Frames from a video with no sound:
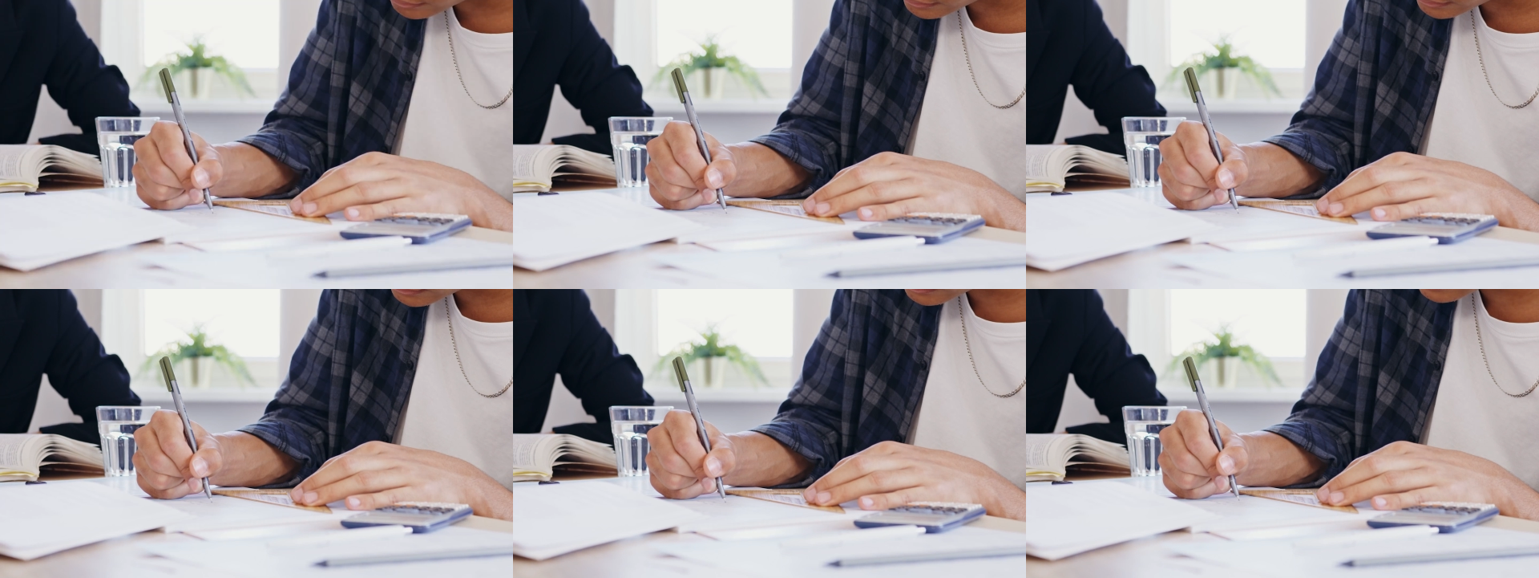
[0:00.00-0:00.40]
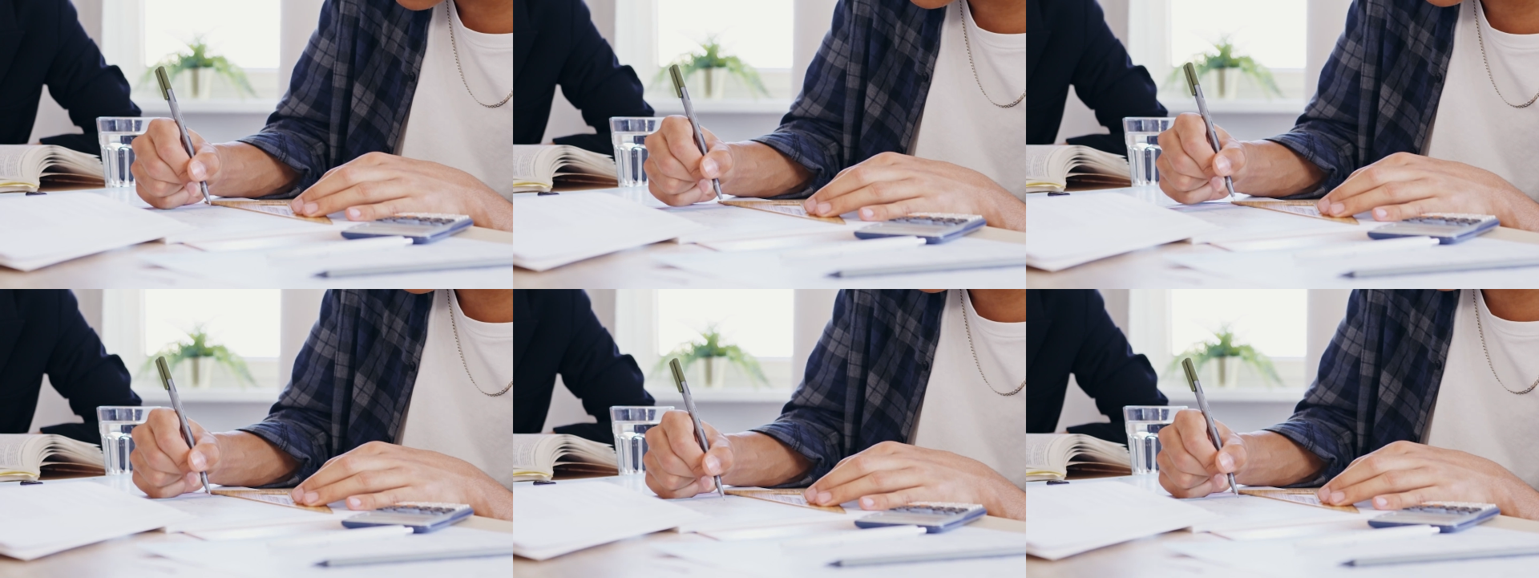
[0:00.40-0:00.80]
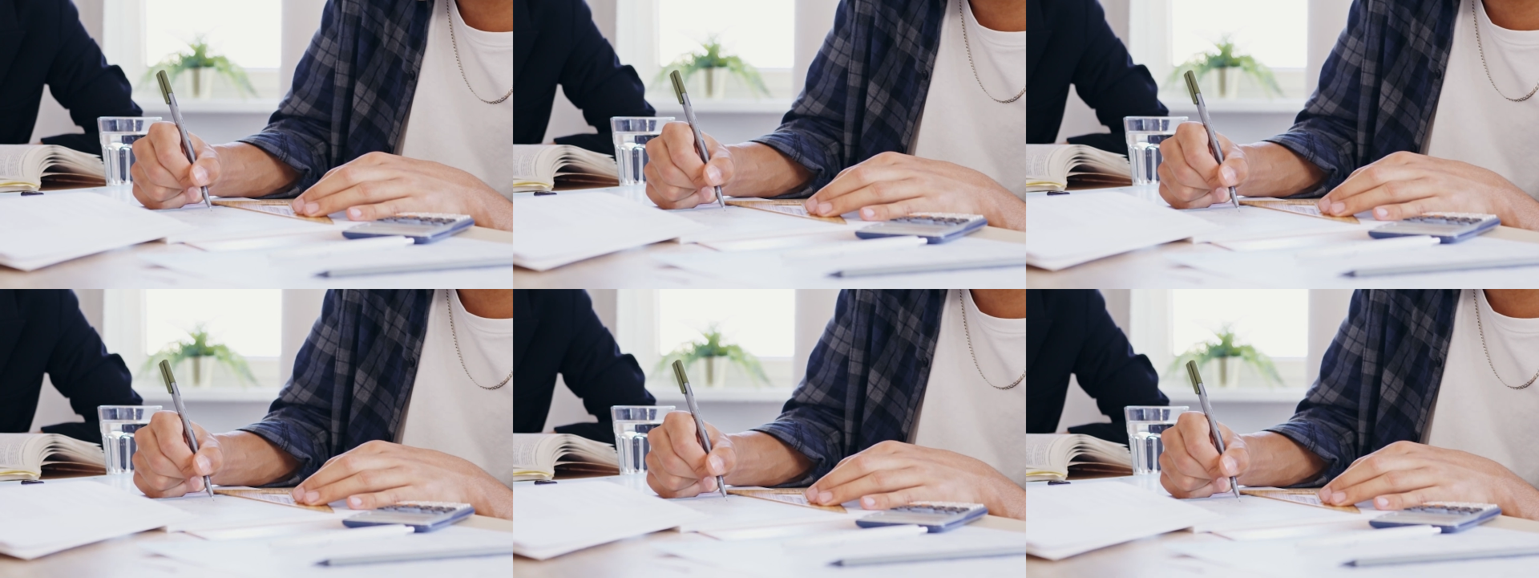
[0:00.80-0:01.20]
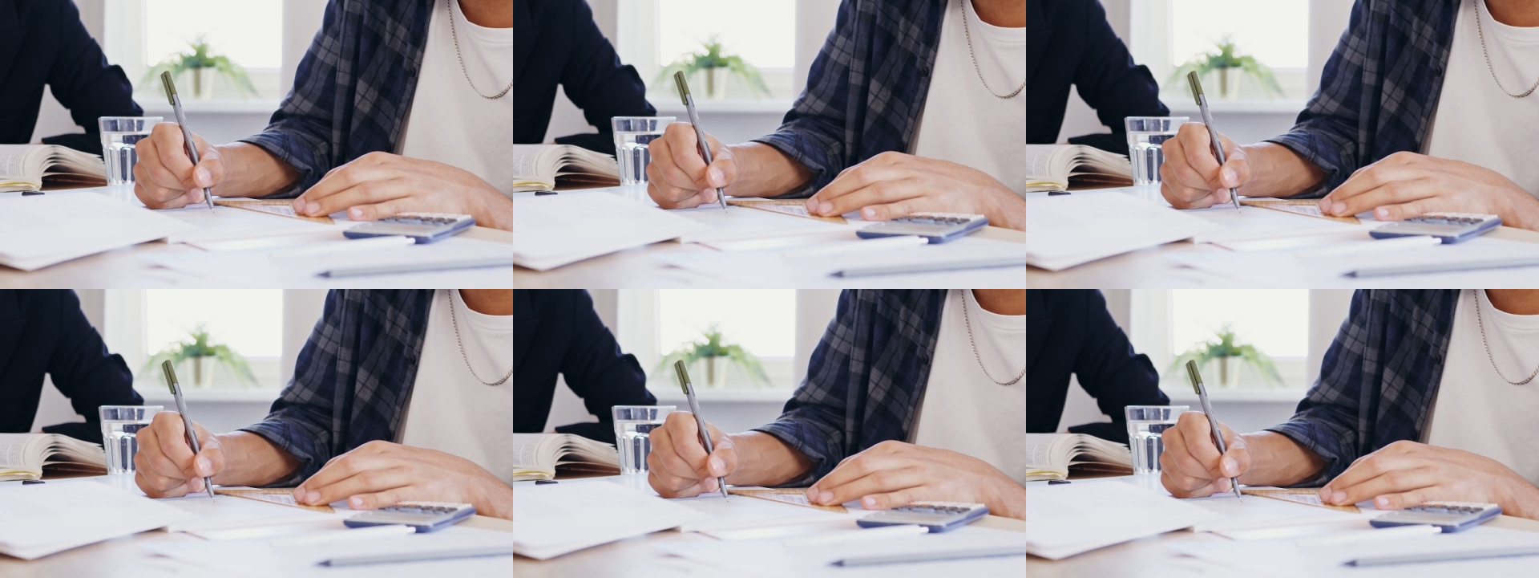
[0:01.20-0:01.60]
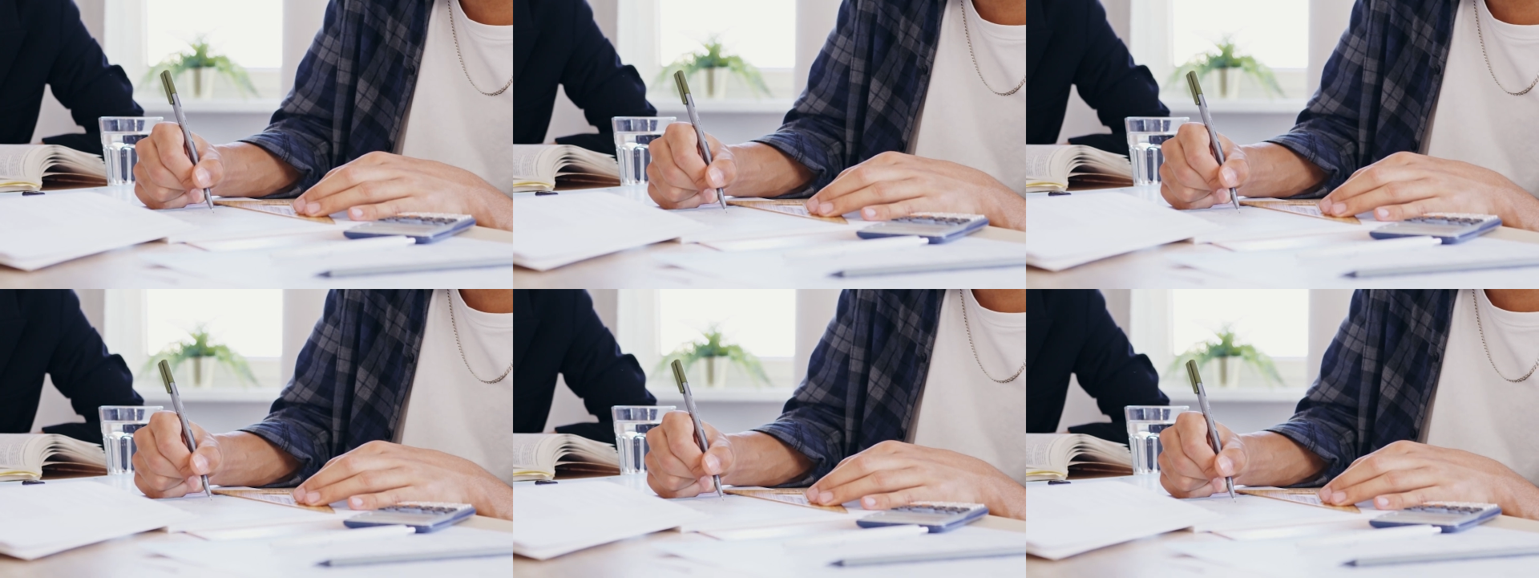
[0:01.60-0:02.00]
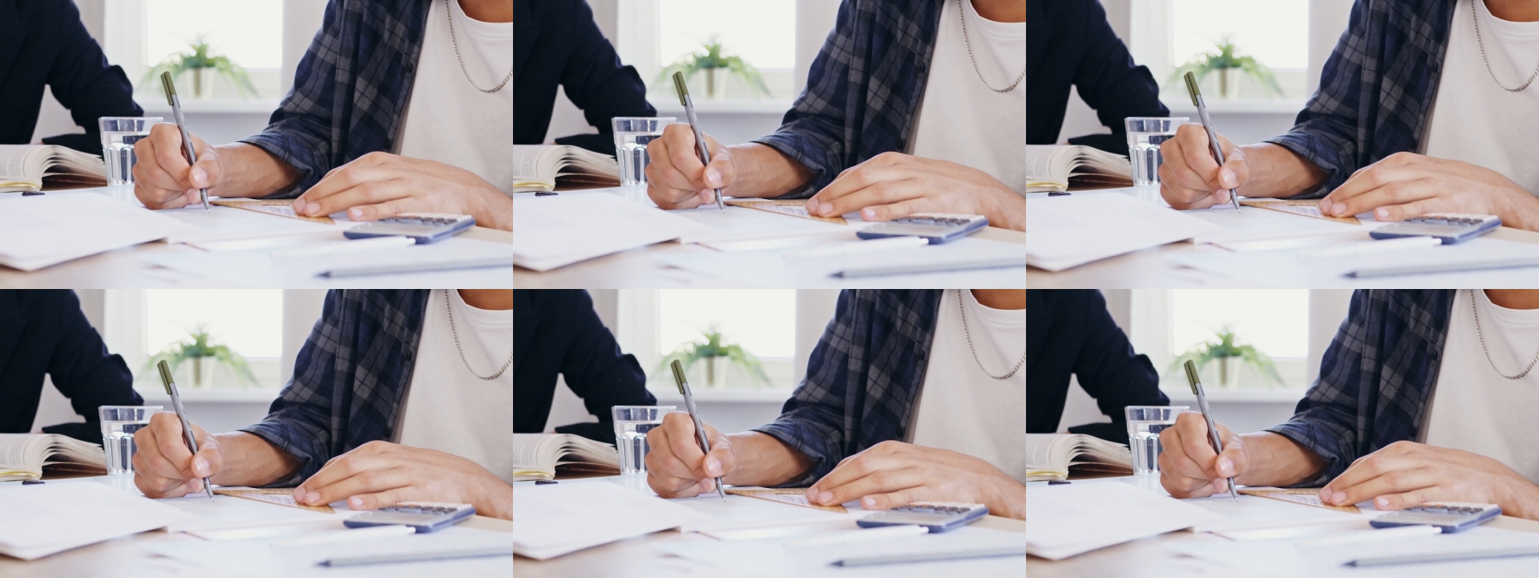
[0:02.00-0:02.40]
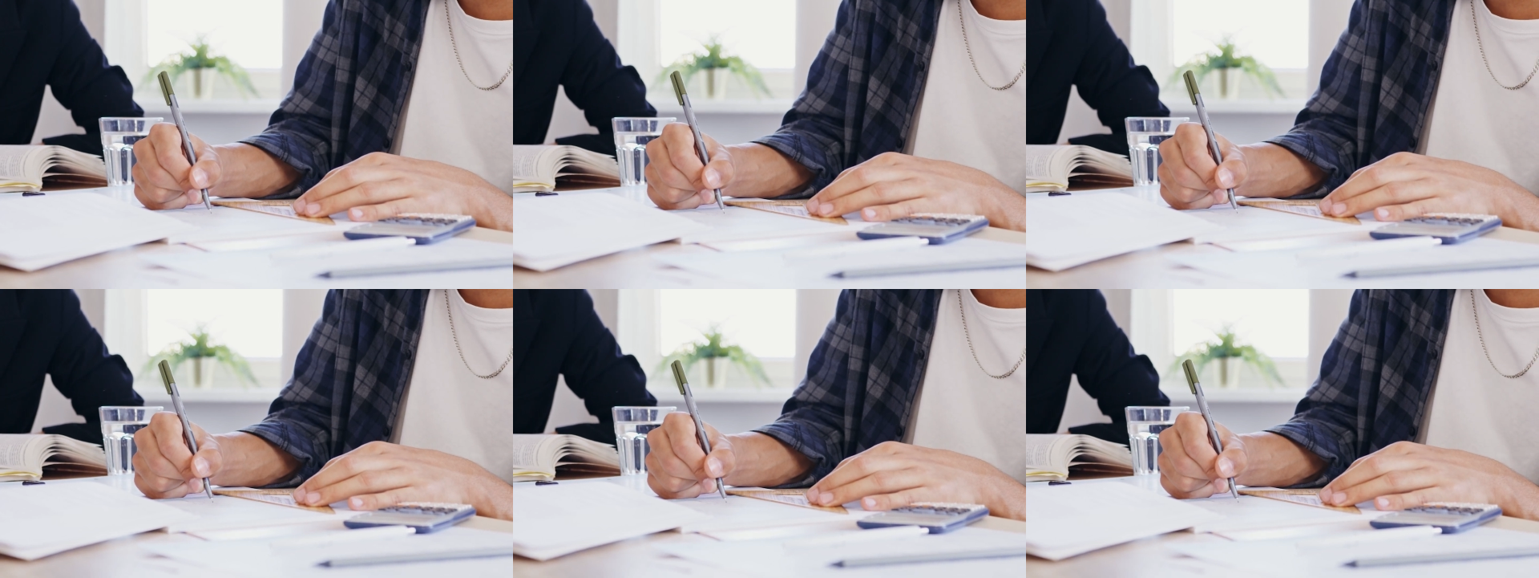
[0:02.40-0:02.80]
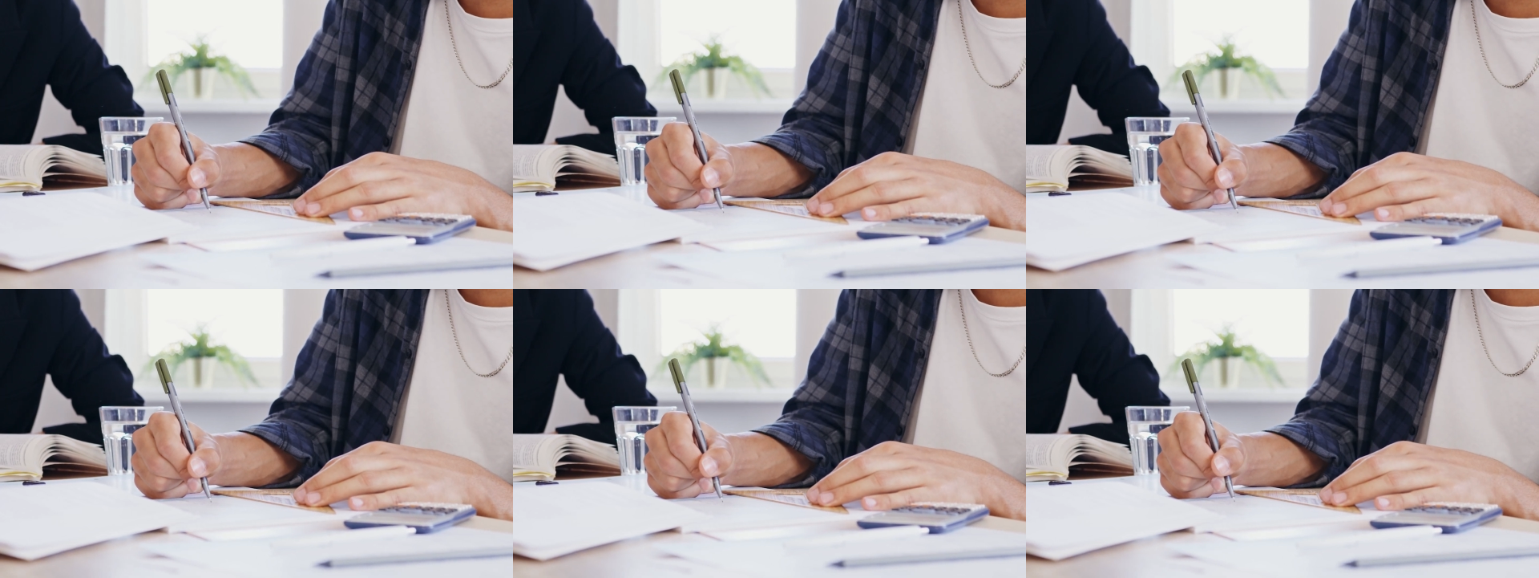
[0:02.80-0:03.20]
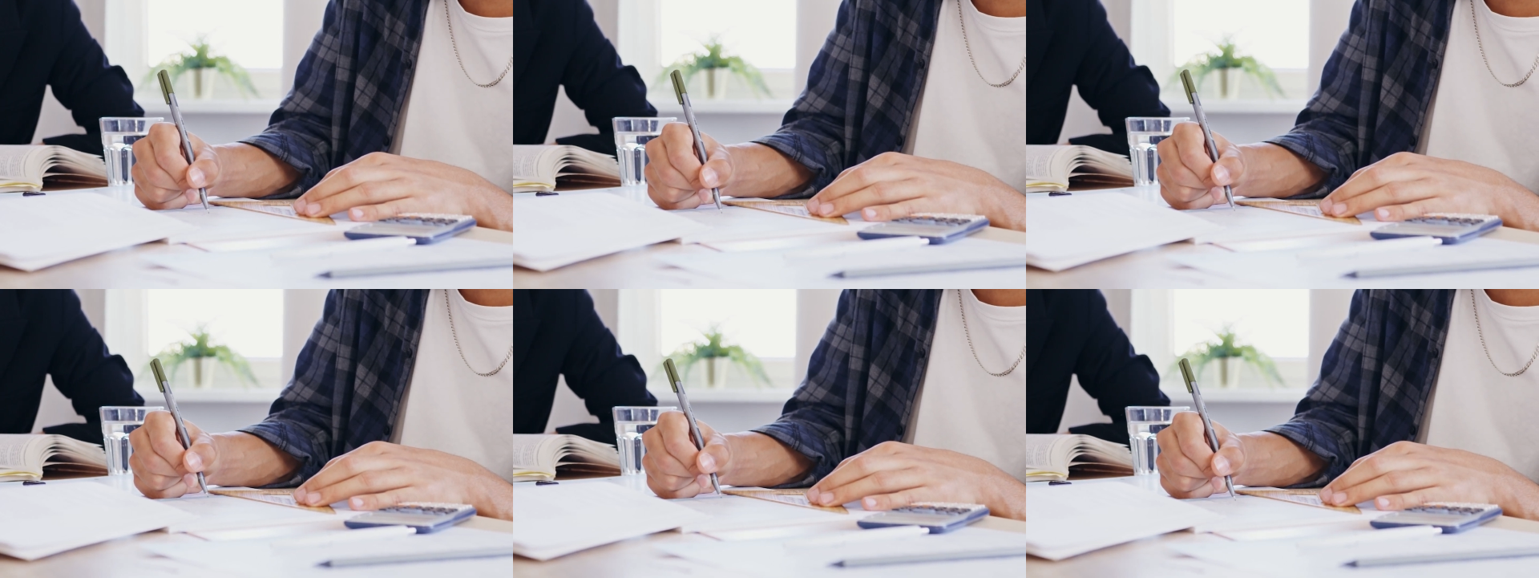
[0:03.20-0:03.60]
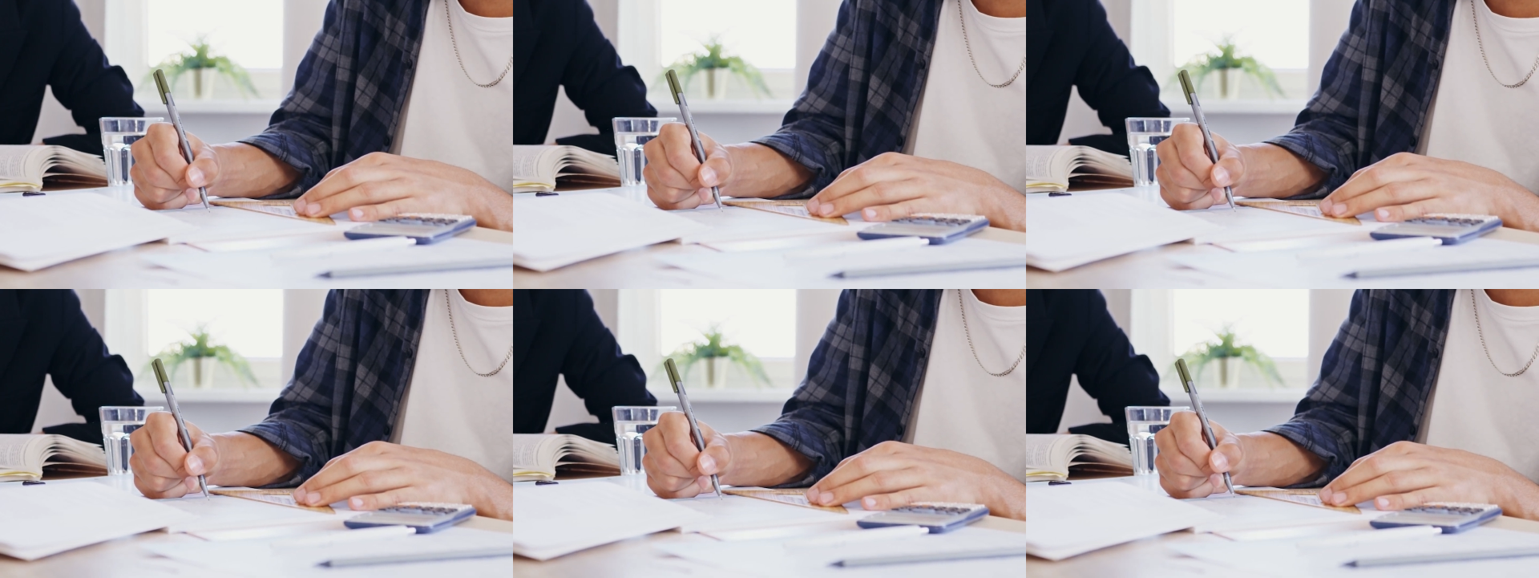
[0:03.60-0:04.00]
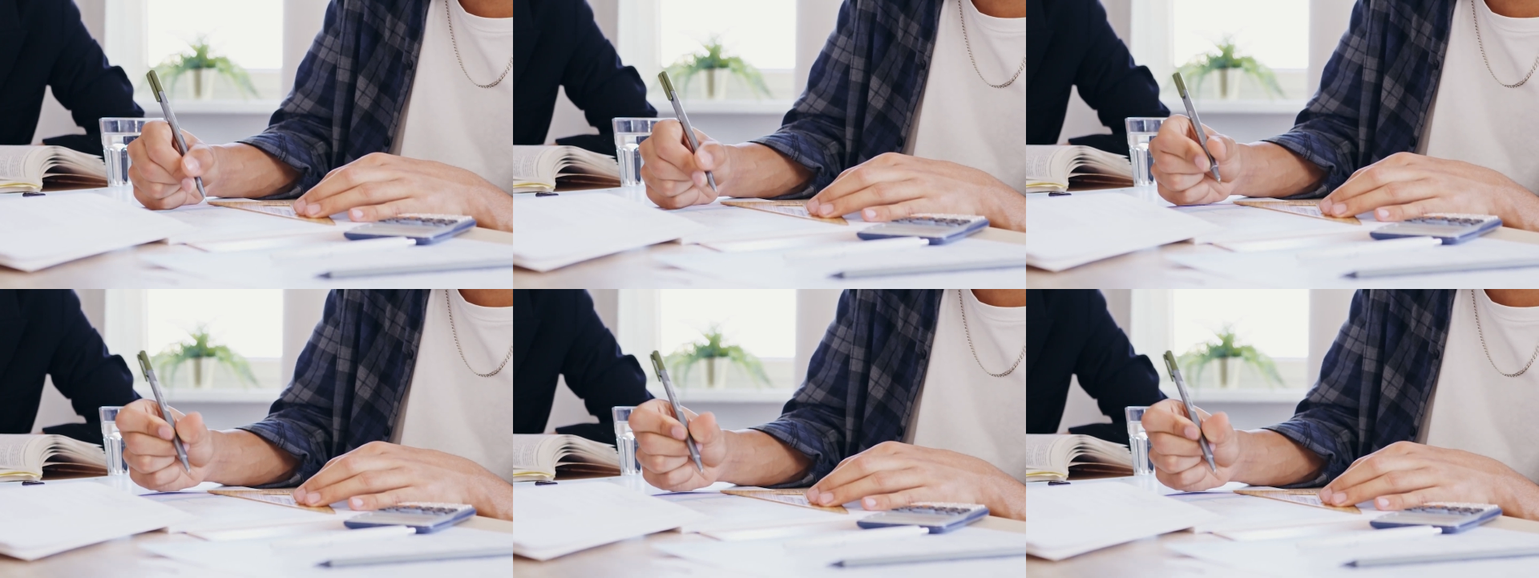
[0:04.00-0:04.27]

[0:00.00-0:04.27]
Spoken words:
[unreadable: no face in view]